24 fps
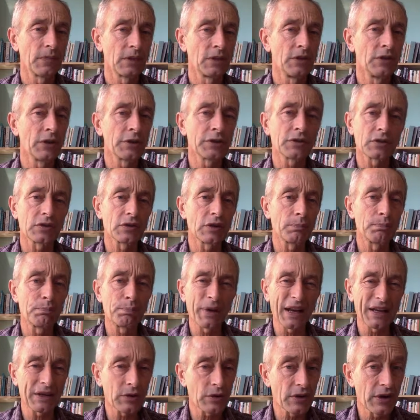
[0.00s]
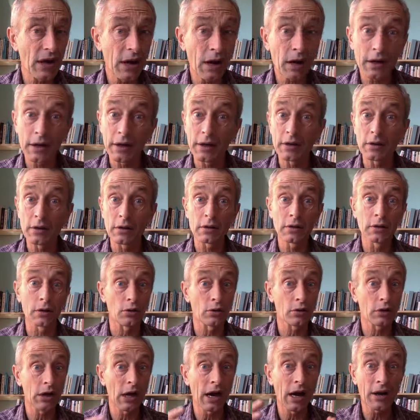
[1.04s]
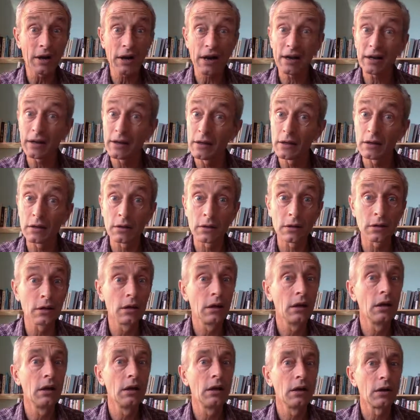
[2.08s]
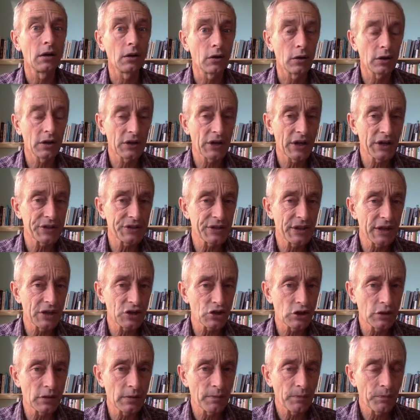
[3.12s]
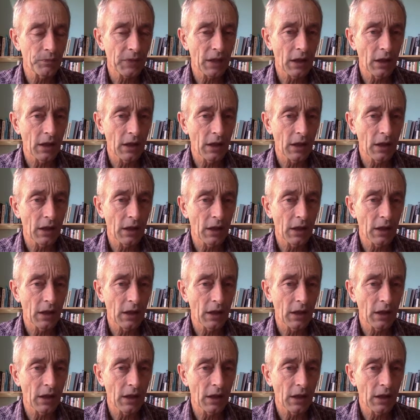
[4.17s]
Not the patriarchal or hierarchical organization,